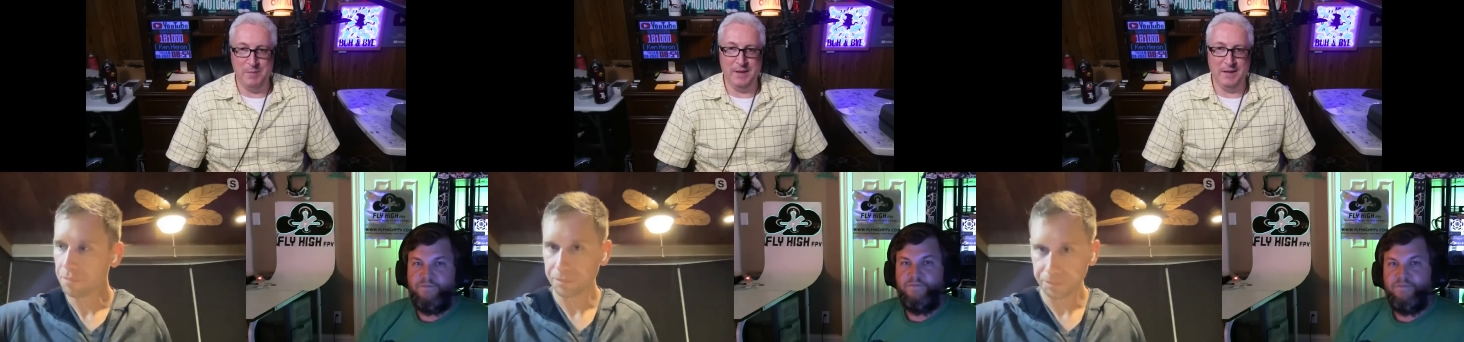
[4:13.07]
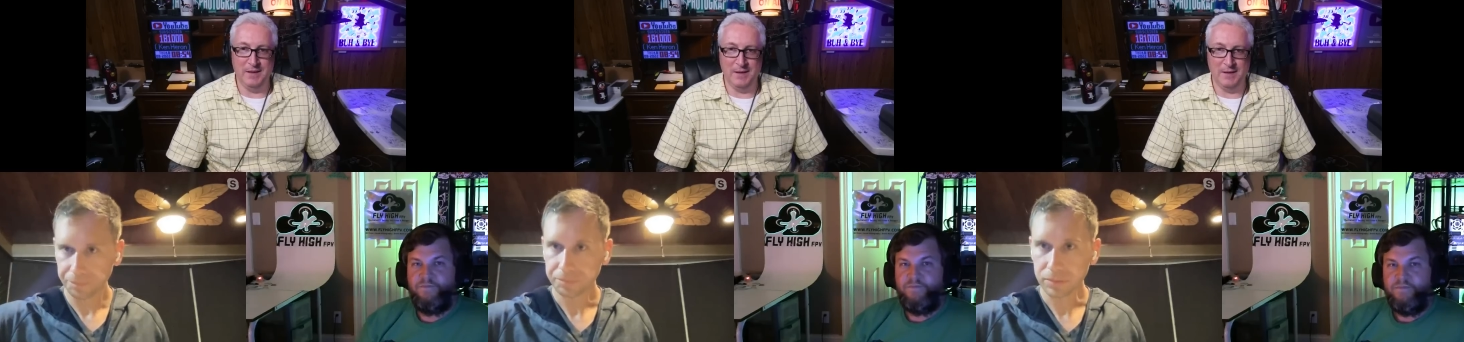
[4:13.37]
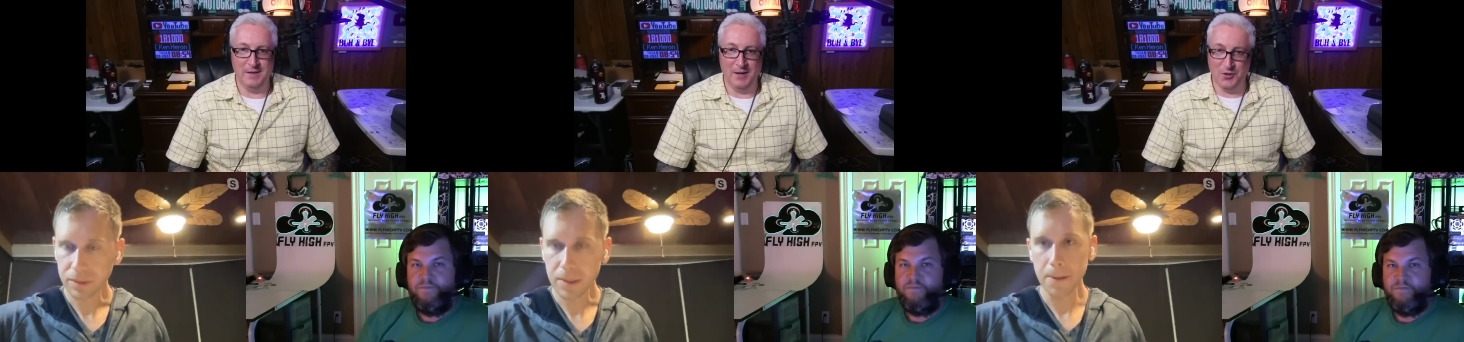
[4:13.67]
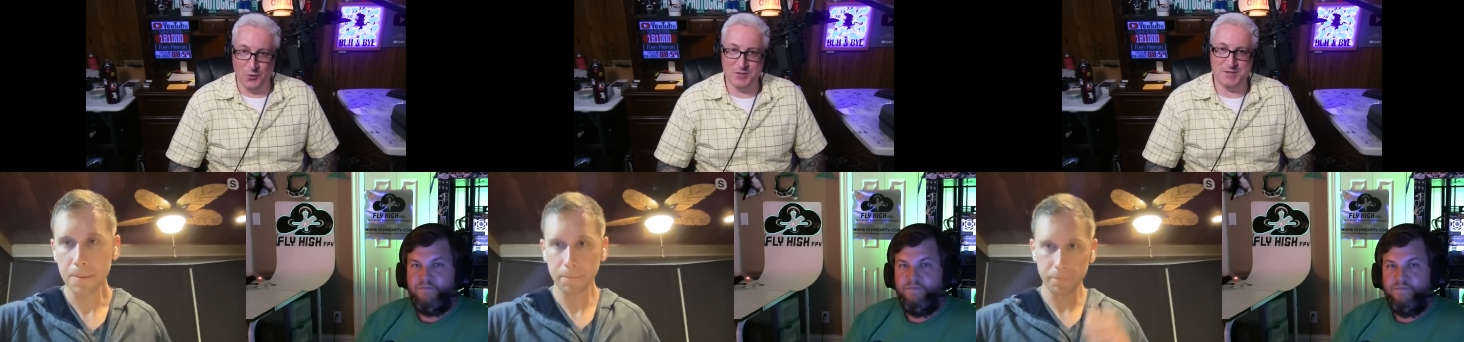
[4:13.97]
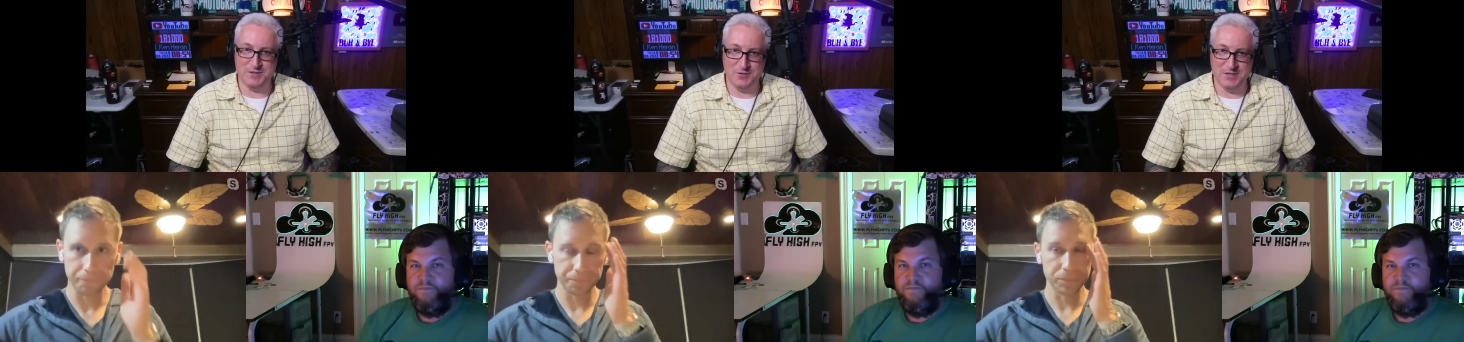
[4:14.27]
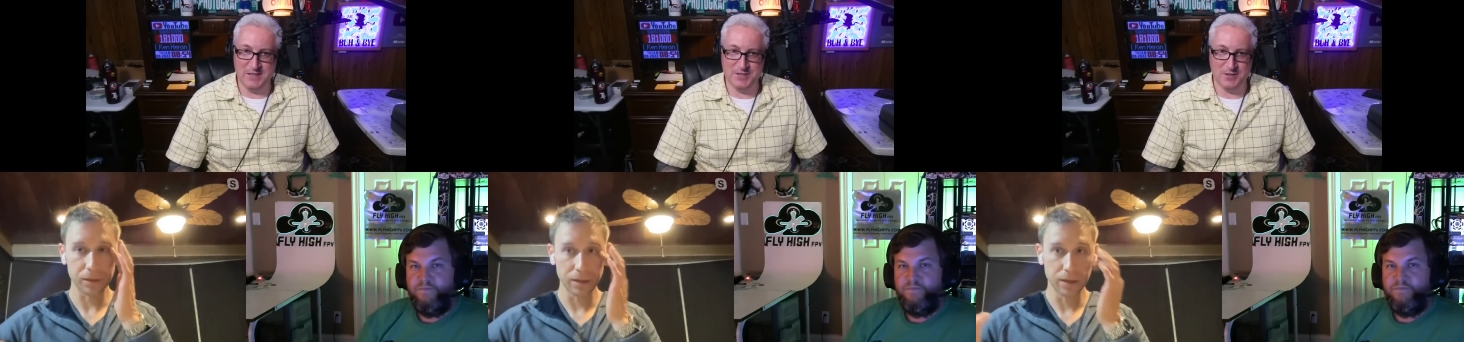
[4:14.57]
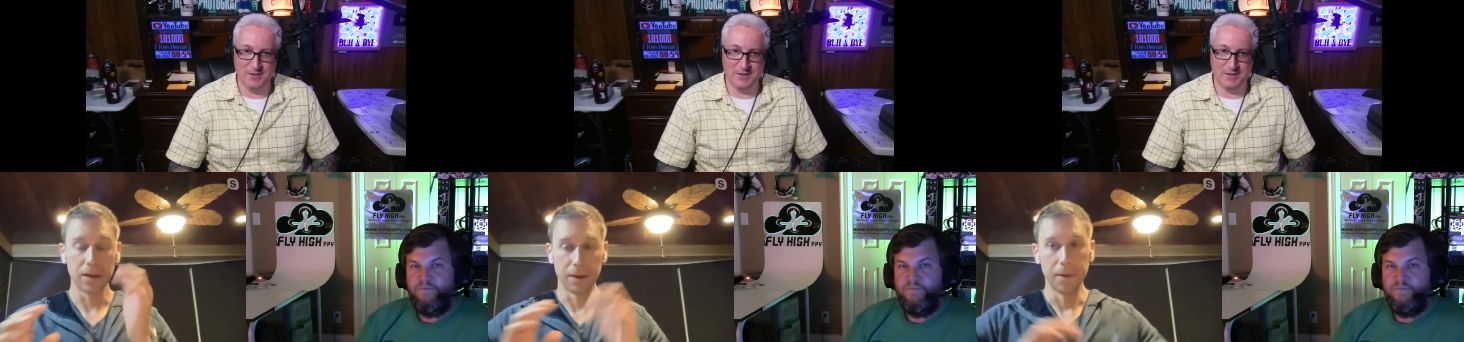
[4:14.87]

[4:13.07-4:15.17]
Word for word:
Speaker 1: be uh, a course that you teach on